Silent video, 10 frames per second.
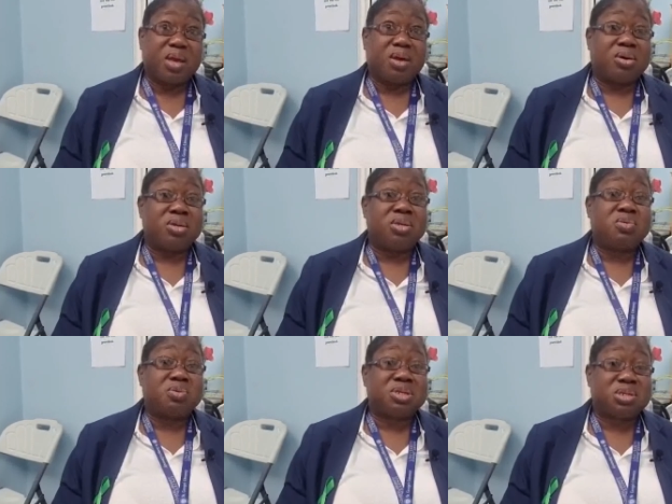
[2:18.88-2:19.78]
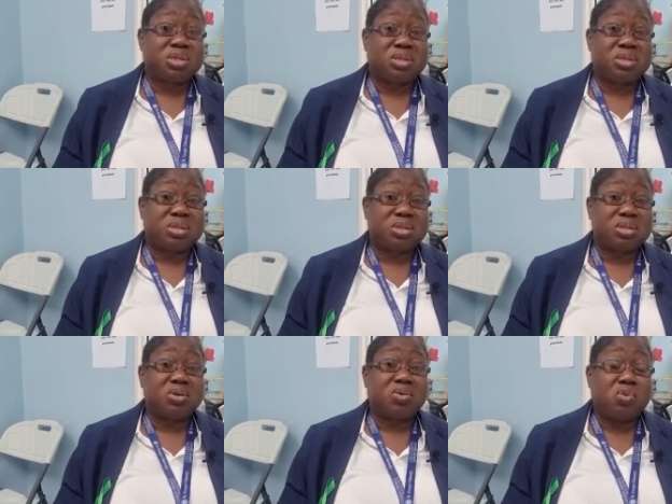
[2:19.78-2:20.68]
early 20s
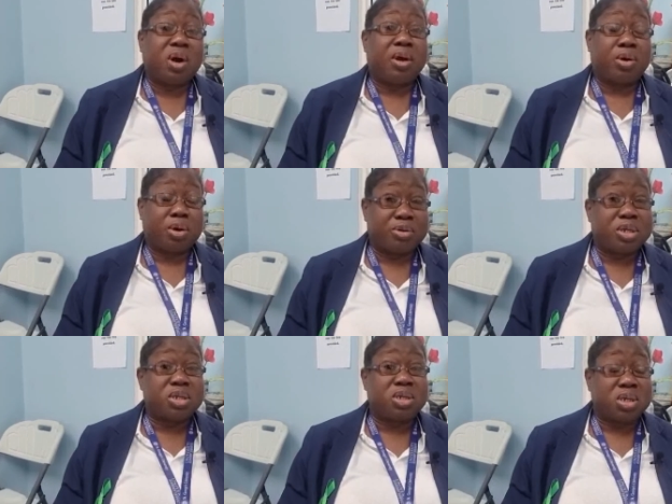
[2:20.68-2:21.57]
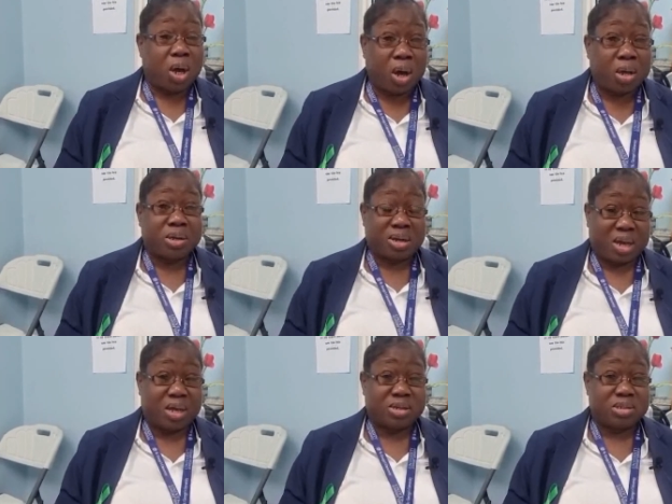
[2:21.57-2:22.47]
who are currently on
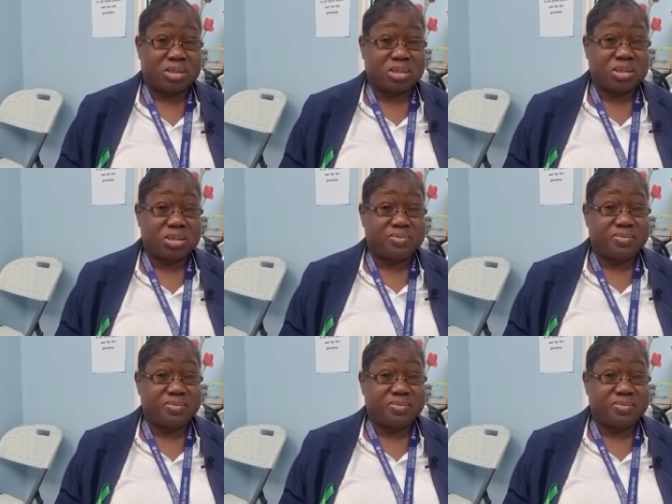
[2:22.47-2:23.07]
dialysis.